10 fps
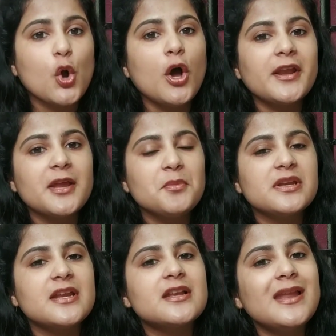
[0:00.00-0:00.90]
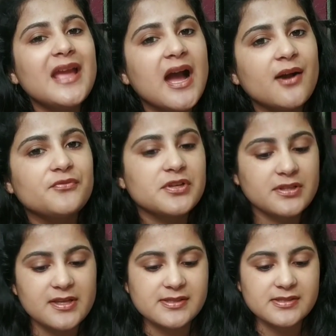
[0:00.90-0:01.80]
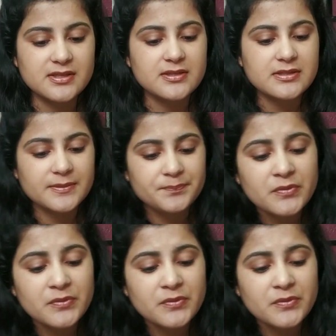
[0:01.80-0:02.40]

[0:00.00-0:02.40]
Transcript: or immediately after the incident.